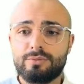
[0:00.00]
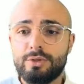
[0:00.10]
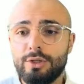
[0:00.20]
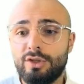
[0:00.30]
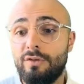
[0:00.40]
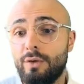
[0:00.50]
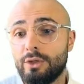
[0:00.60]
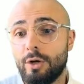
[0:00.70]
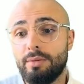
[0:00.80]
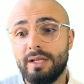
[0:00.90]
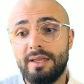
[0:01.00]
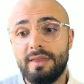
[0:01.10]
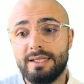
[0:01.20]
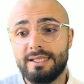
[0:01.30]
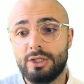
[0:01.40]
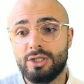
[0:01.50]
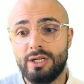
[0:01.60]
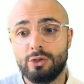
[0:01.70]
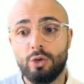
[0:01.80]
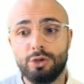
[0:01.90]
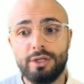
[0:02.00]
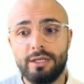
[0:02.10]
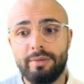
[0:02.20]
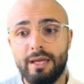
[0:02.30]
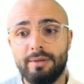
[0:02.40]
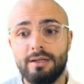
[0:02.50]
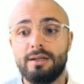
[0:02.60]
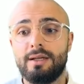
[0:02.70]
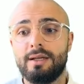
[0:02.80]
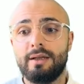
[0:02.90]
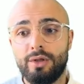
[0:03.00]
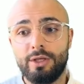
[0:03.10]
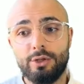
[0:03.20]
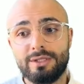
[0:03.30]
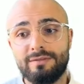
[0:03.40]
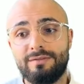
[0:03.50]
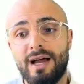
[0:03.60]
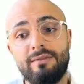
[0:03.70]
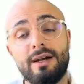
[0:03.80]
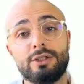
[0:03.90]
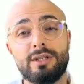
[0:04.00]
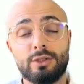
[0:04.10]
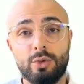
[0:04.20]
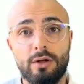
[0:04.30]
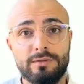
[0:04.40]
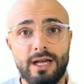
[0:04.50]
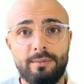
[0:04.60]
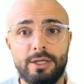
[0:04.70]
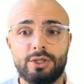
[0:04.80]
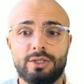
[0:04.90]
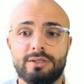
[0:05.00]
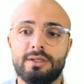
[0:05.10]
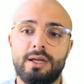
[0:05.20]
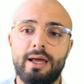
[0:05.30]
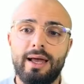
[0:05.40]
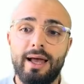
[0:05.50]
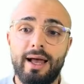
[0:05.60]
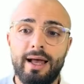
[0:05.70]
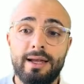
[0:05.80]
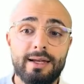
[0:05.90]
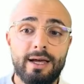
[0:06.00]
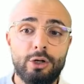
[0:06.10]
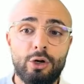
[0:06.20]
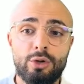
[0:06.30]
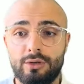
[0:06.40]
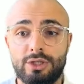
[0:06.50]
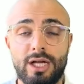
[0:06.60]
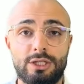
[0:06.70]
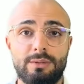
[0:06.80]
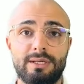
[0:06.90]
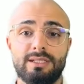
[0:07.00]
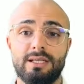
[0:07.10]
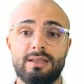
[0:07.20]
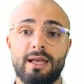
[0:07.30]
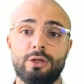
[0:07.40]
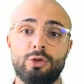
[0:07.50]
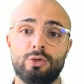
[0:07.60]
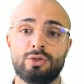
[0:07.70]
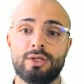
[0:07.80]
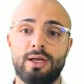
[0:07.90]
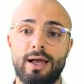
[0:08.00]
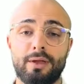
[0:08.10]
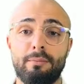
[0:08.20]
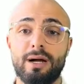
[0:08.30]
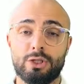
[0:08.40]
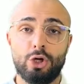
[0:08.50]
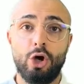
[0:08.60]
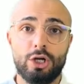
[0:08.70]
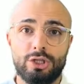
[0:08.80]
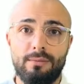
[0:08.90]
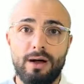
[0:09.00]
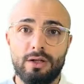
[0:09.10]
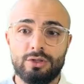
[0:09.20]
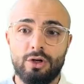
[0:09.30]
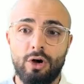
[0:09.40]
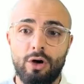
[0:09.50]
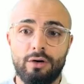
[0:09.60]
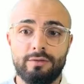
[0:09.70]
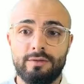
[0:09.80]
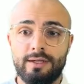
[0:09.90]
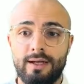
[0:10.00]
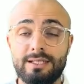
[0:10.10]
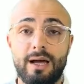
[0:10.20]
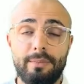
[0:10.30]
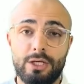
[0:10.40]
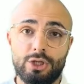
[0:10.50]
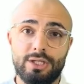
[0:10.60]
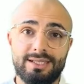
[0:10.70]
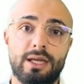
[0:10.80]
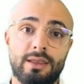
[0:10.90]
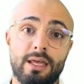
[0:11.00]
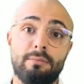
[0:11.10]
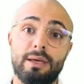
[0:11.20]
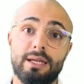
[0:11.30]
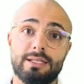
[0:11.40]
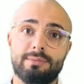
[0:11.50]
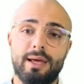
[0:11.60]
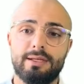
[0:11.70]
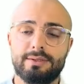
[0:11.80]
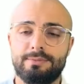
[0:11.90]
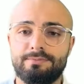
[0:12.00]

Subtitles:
So for example, in the attention is all you need paper, they use 512 dimensions. And I know ChatGPT, they use a much larger amount of dimensions in the embedding space.